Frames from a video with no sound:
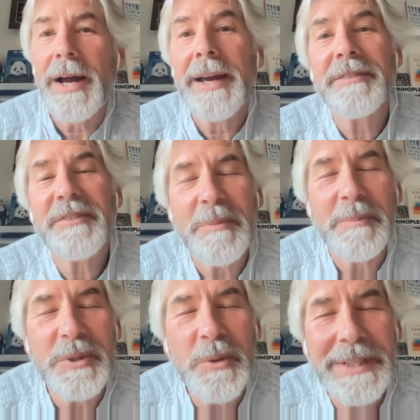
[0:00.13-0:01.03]
have some
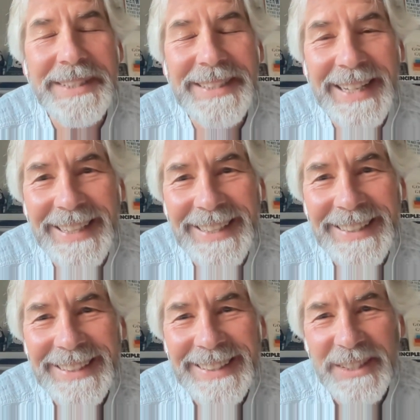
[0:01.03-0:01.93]
U.S. data
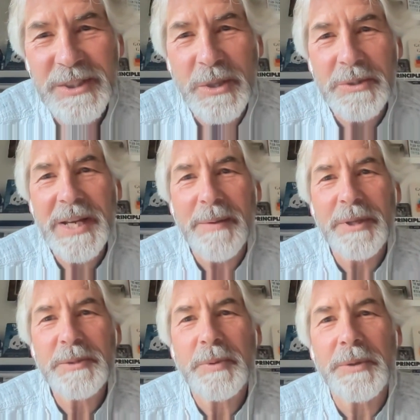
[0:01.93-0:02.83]
that shows how
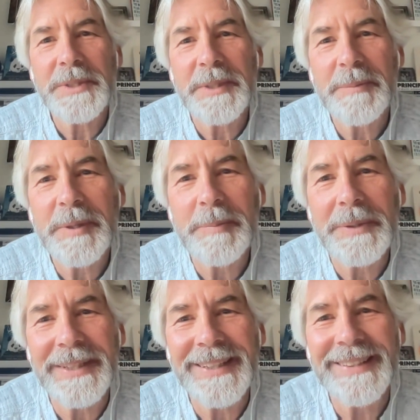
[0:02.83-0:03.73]
much protein
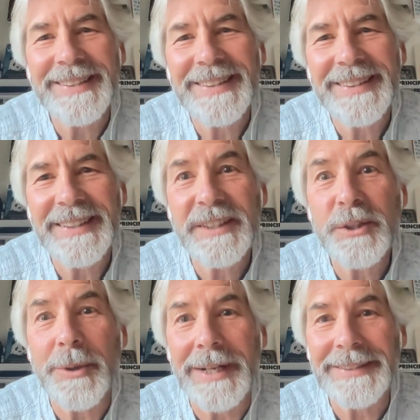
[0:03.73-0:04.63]
people eat in the
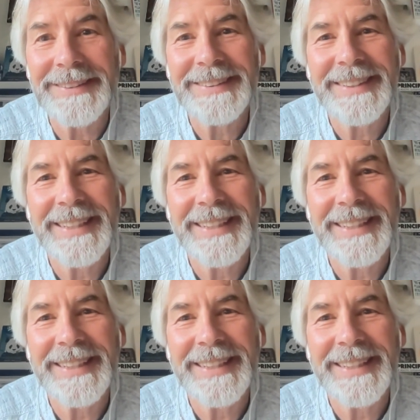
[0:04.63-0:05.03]
U.S.,